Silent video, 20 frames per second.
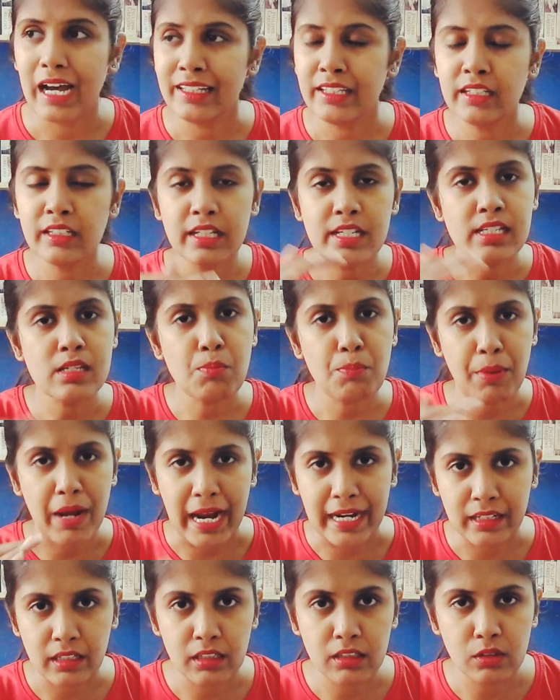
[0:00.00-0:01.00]
I think there's a
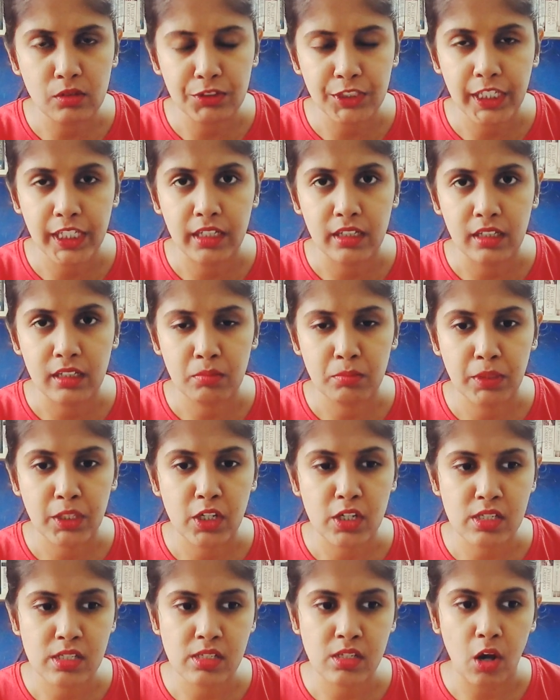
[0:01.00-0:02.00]
pattern over here
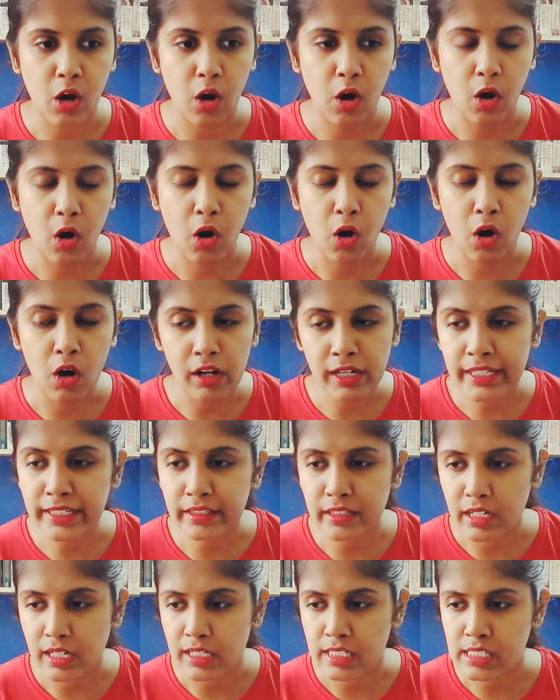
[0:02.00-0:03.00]
because all
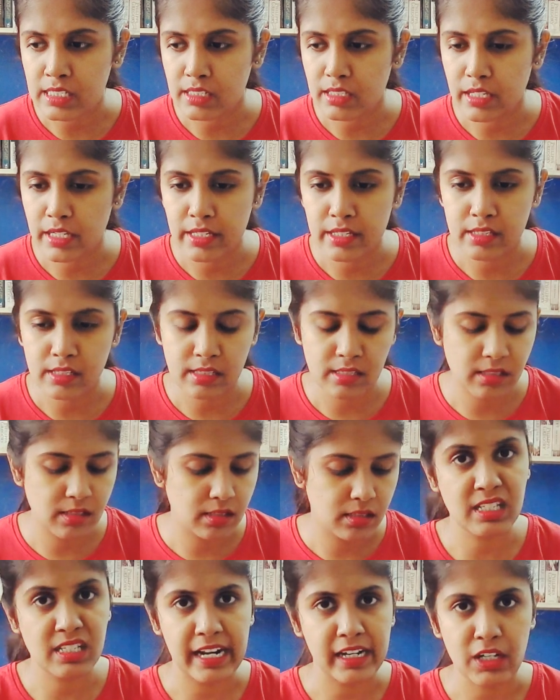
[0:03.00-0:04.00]
it does
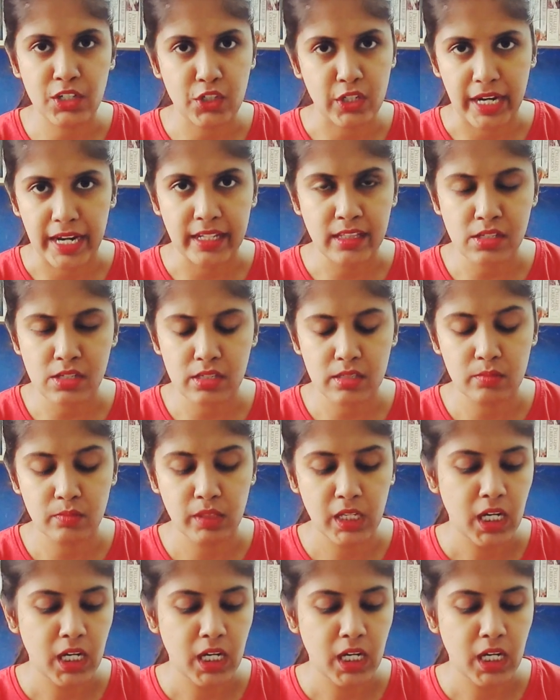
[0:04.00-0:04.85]
is Selena trains